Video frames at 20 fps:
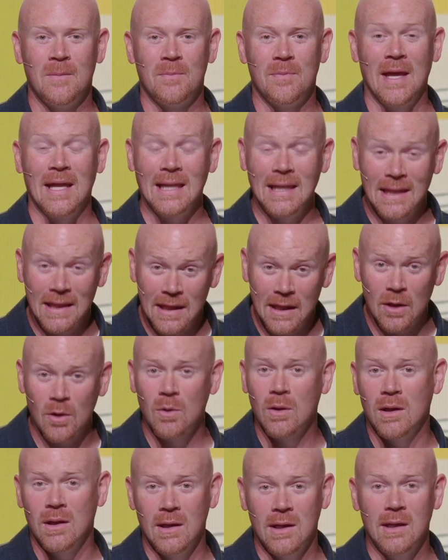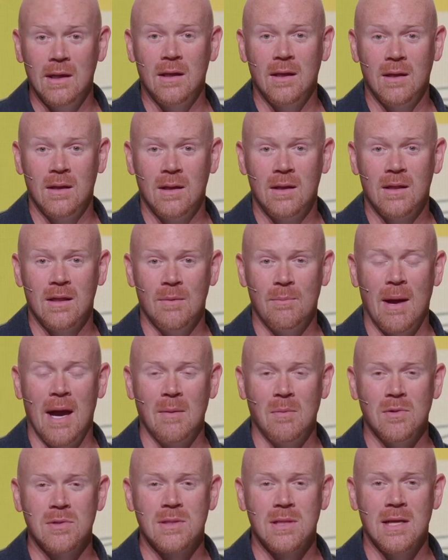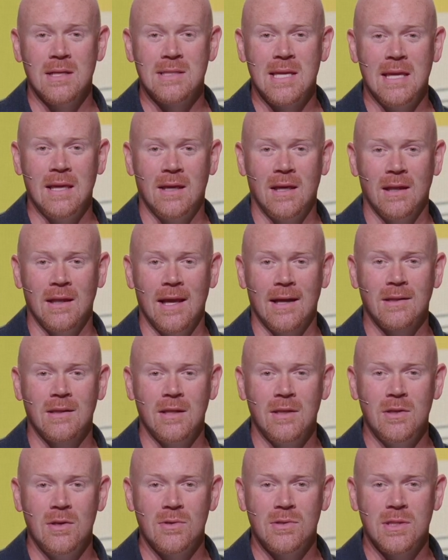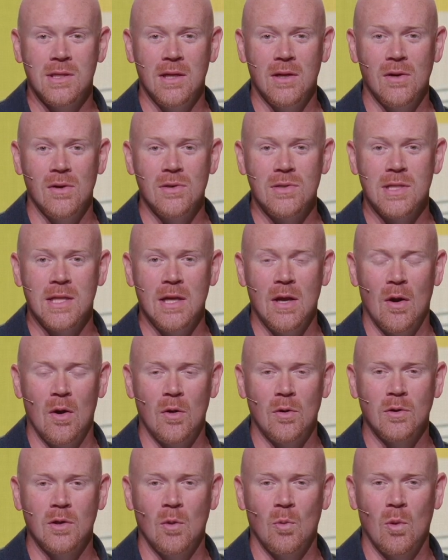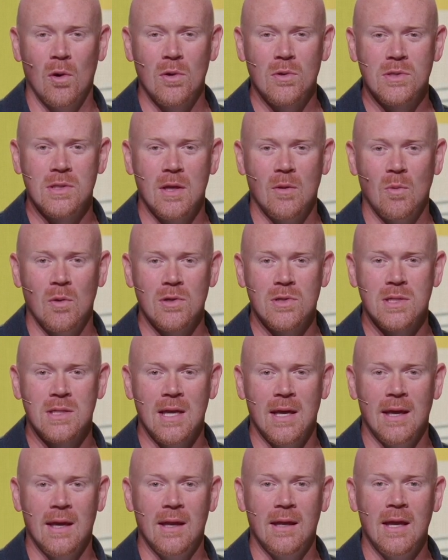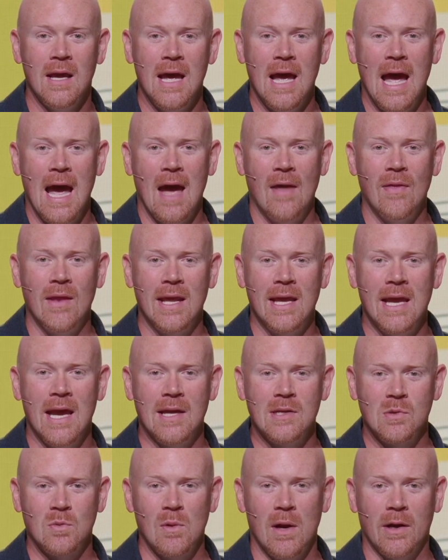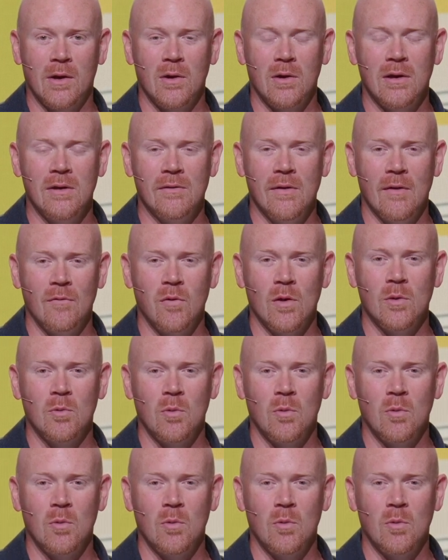That literally, the Bible says, he collected your tears, he heard the words that were said, and that he has record of every